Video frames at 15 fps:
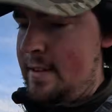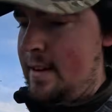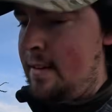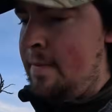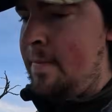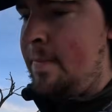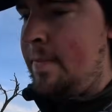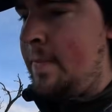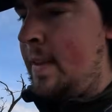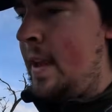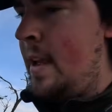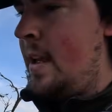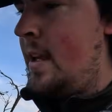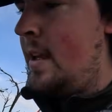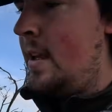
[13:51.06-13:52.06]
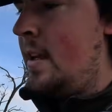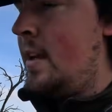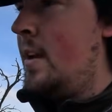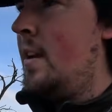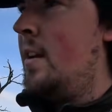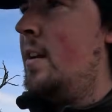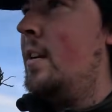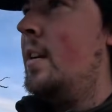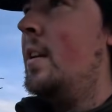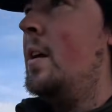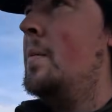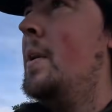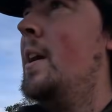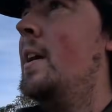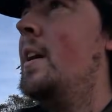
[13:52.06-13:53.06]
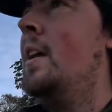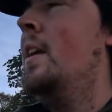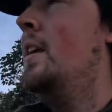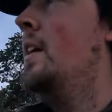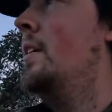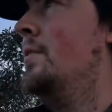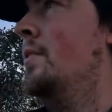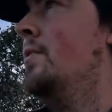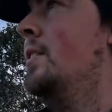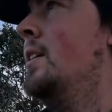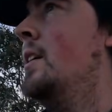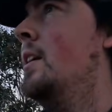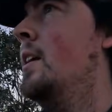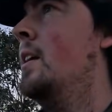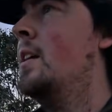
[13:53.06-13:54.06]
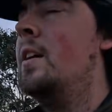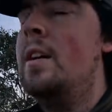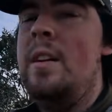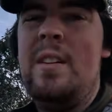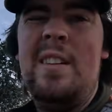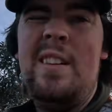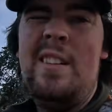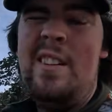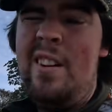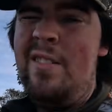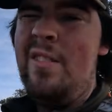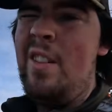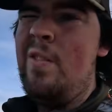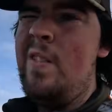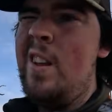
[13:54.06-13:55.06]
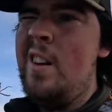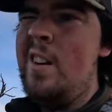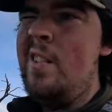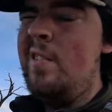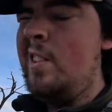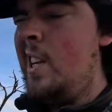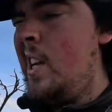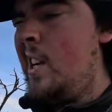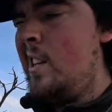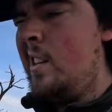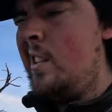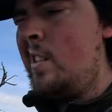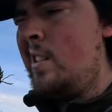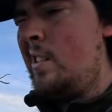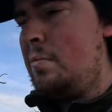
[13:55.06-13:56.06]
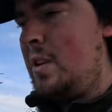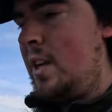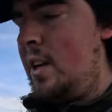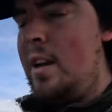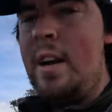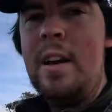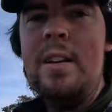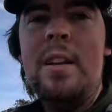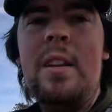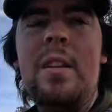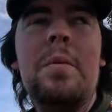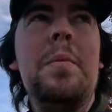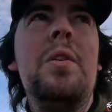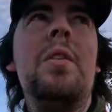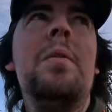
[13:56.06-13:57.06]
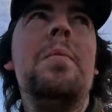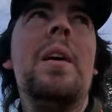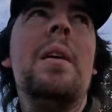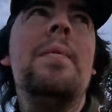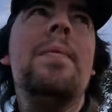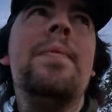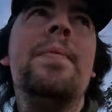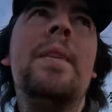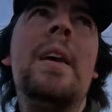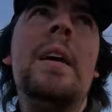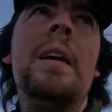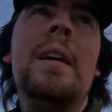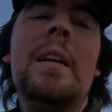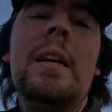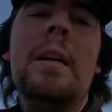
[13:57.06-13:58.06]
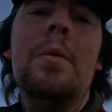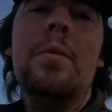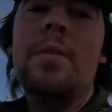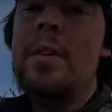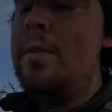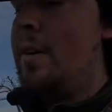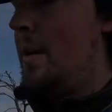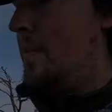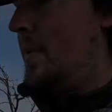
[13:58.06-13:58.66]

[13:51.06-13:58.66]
So, go back, have a feed. Hopefully the weather holds out and we can get a hunt in the morning, but you'll see what